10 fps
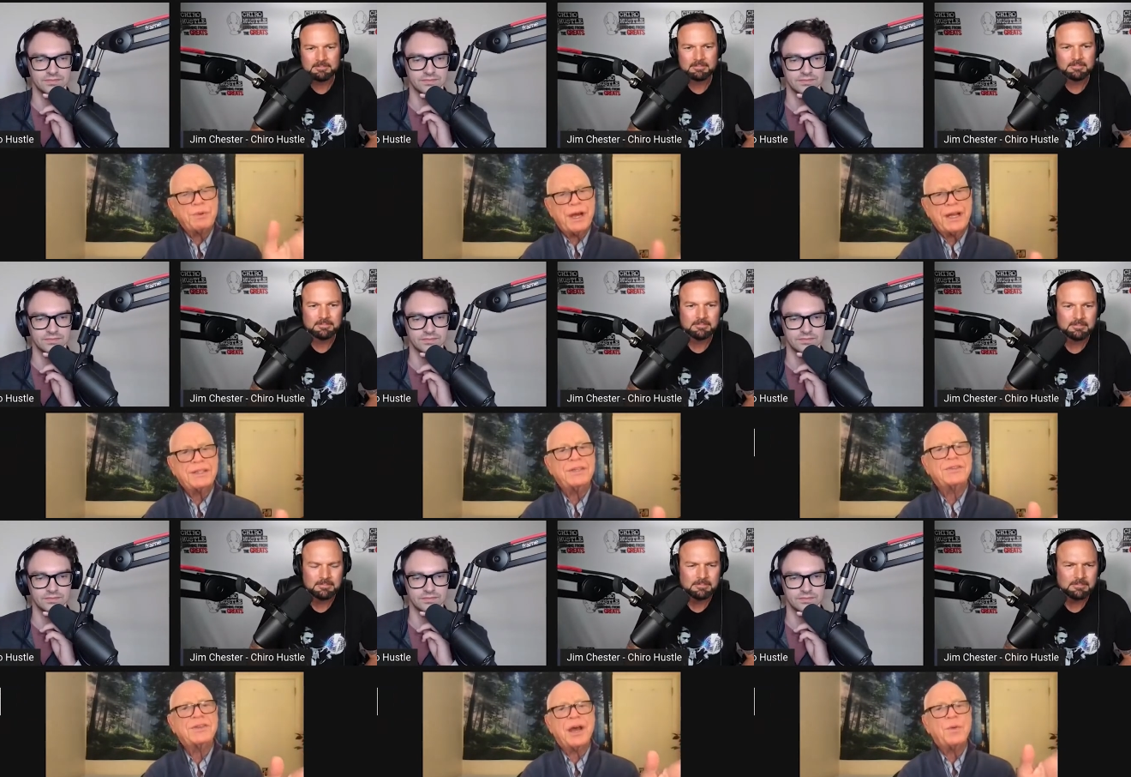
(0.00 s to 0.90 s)

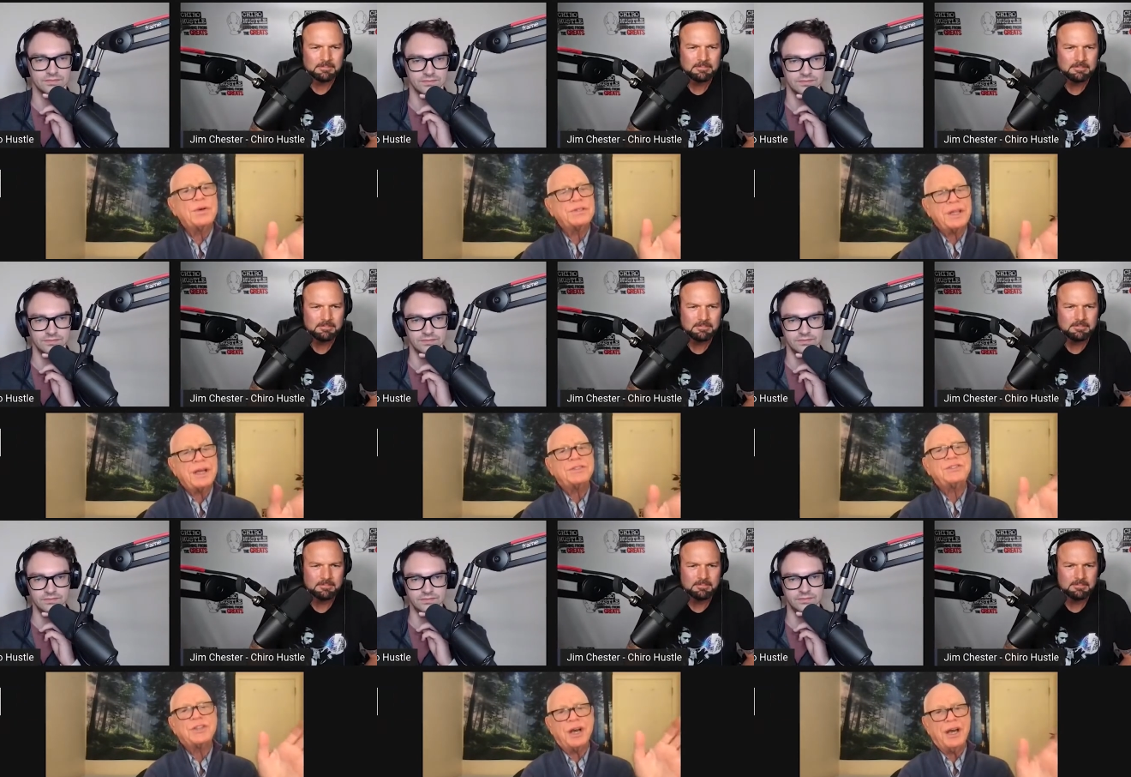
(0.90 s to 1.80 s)
Speaker 1: practice, I was not
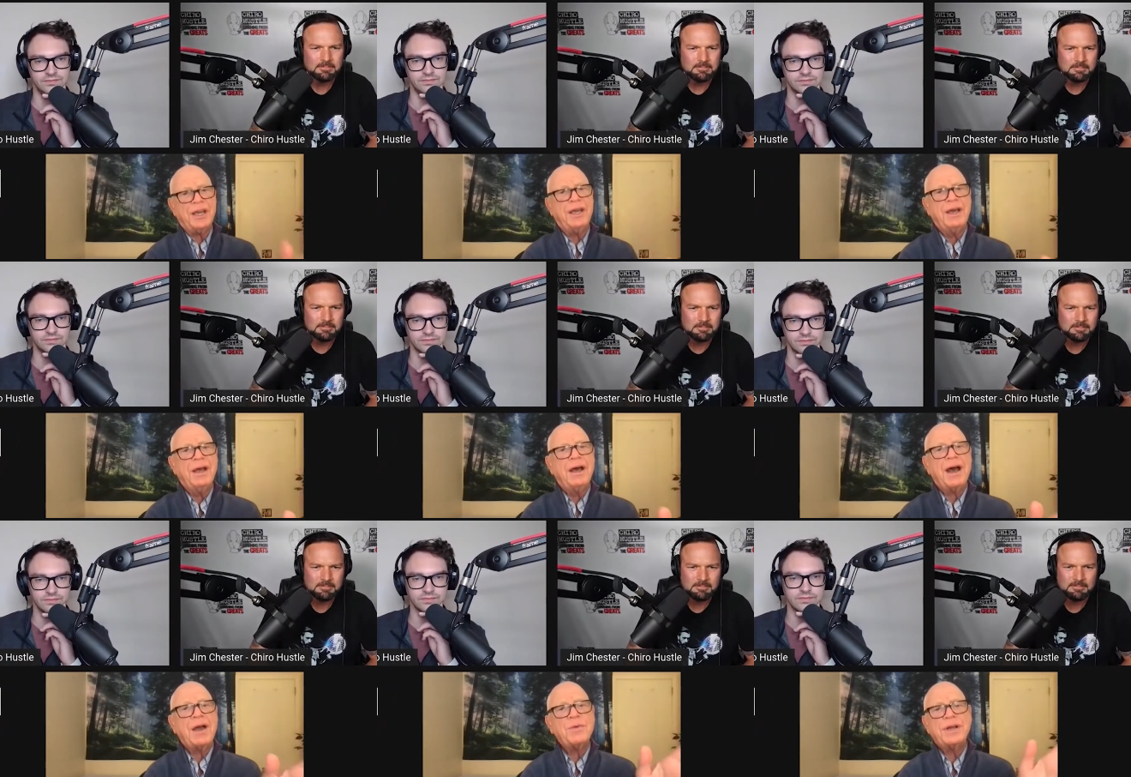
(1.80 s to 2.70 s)
shy.
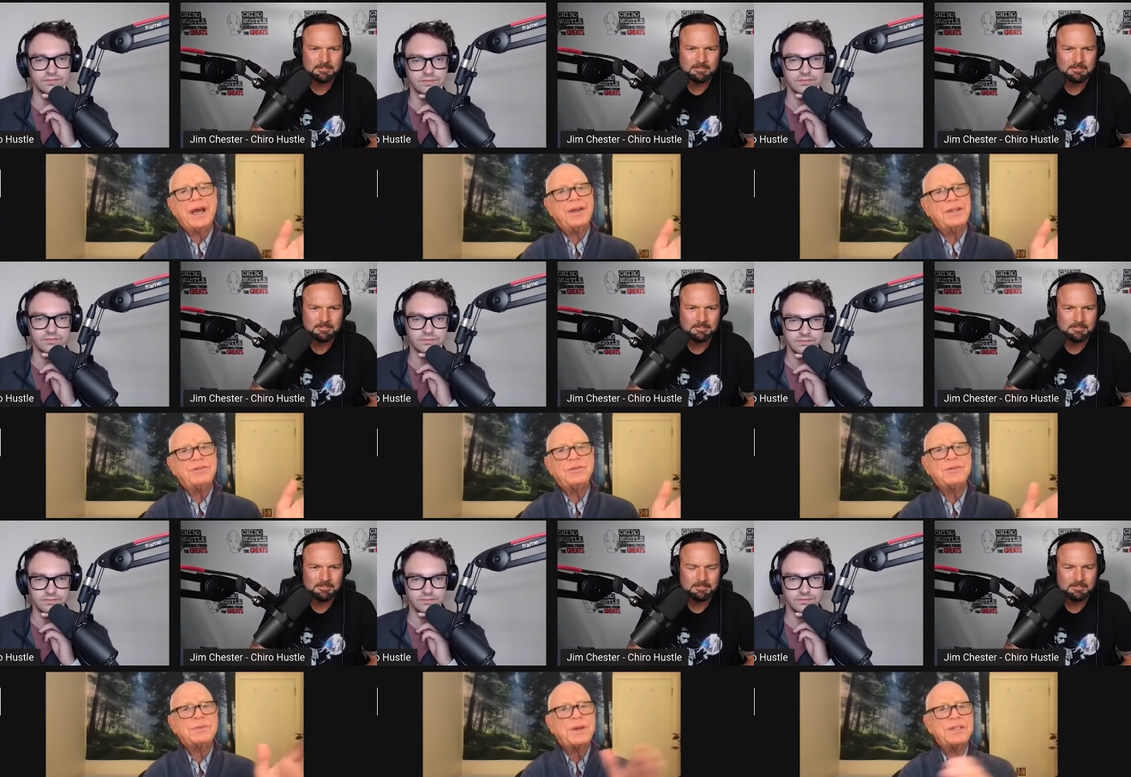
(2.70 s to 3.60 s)
I went out and
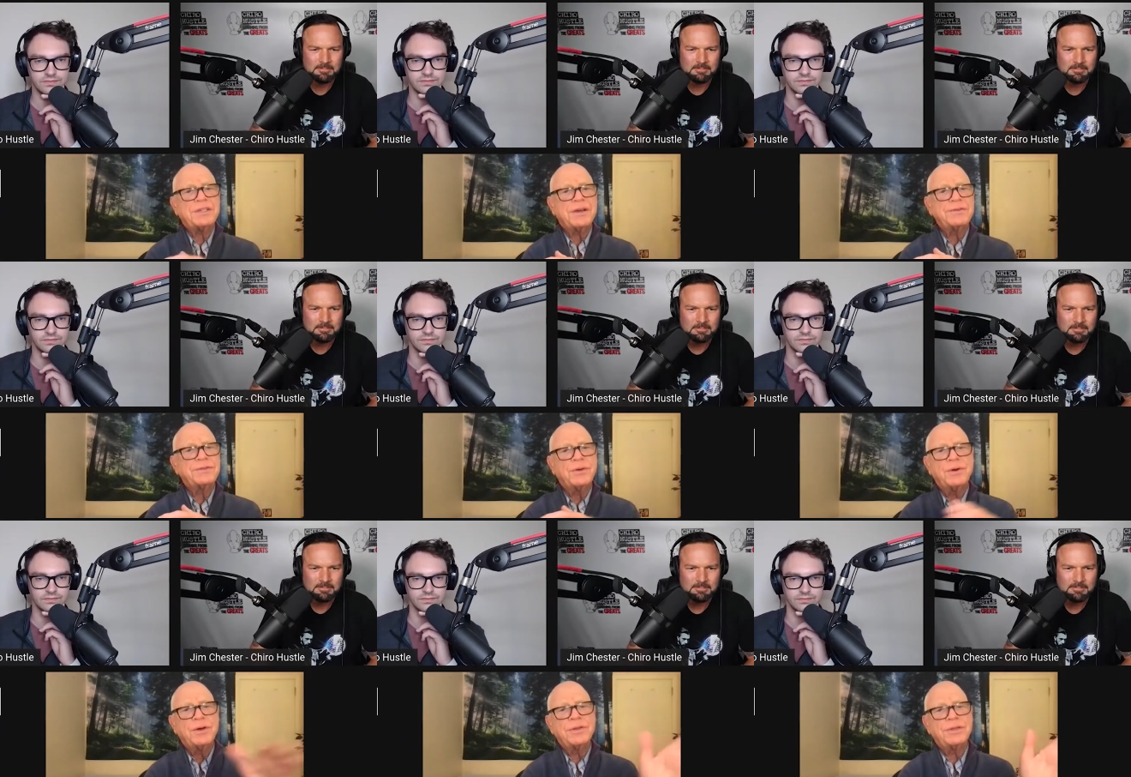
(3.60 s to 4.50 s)
introduced myself to
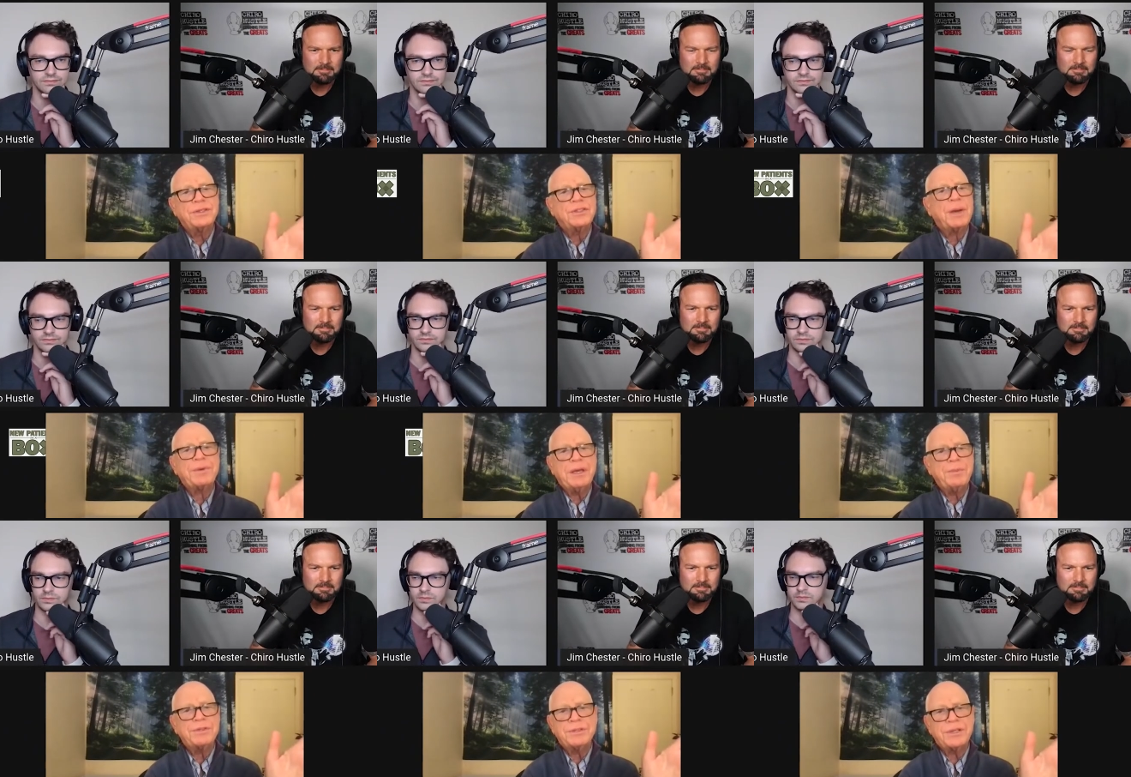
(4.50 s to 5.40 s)
all the
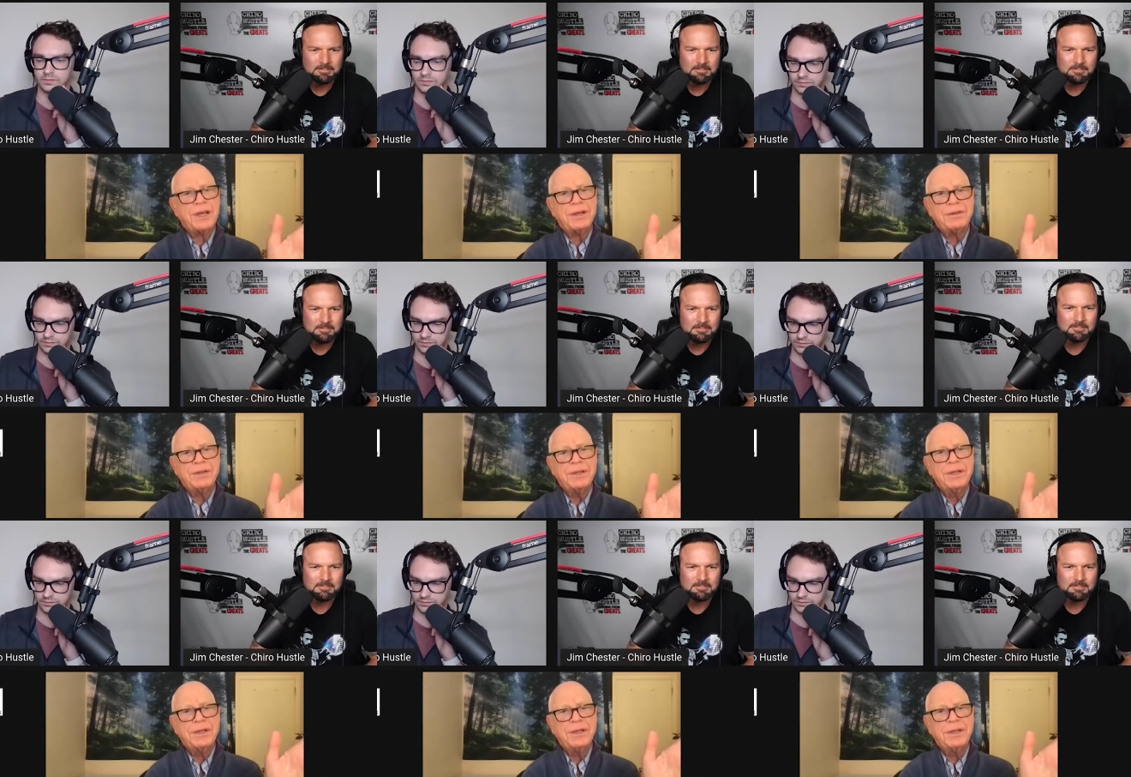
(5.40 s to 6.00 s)
shopkeepers in town.